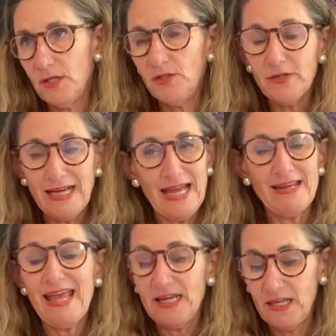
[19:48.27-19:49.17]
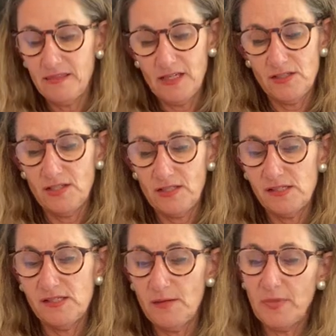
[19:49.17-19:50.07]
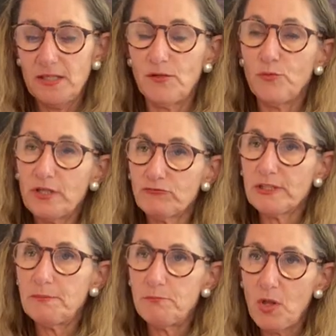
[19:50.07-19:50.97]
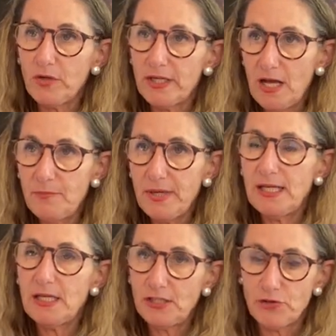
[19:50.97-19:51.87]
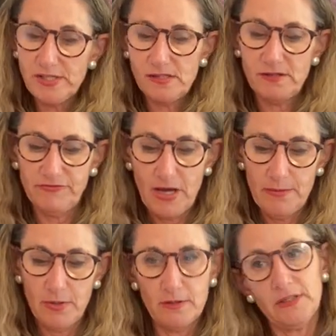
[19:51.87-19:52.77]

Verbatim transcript: You can add anything to this dip and you can really bulk it up and increase the fiber.